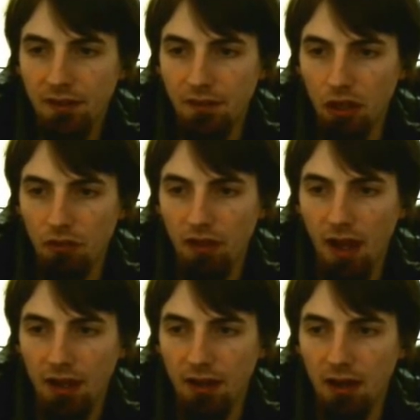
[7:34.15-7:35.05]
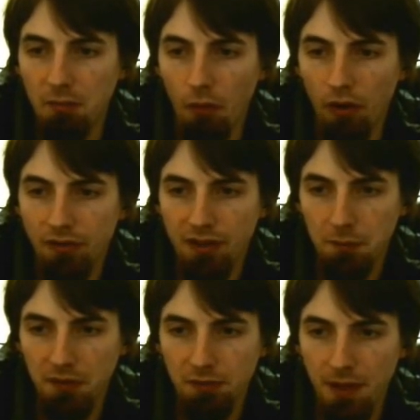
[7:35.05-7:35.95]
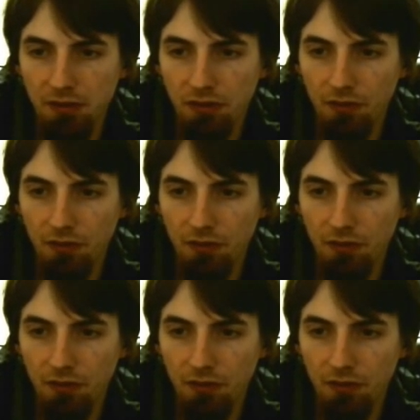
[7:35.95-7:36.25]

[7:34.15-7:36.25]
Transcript: Then you've got more Japanese bands